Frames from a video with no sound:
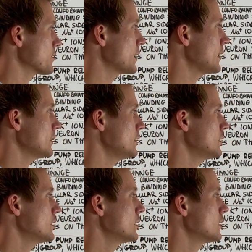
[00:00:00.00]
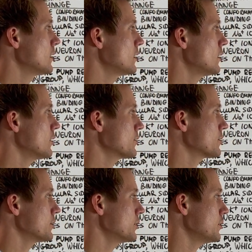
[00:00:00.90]
side,
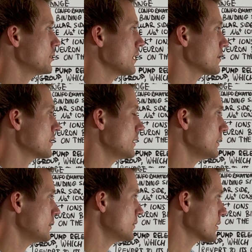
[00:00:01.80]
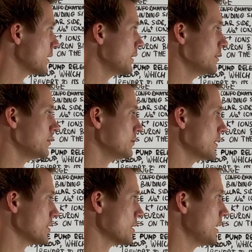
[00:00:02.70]
also known as the inside of
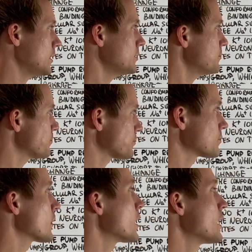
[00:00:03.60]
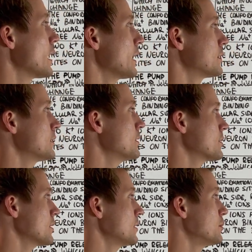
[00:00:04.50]
the cell. And
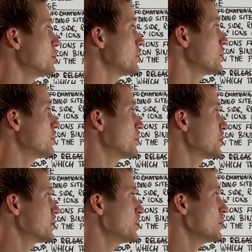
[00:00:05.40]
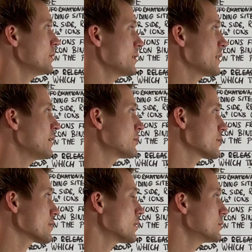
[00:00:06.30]
this in purple is our
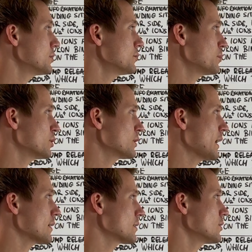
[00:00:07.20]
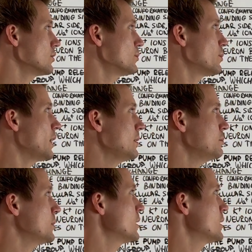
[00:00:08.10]
sodium-potassium pump.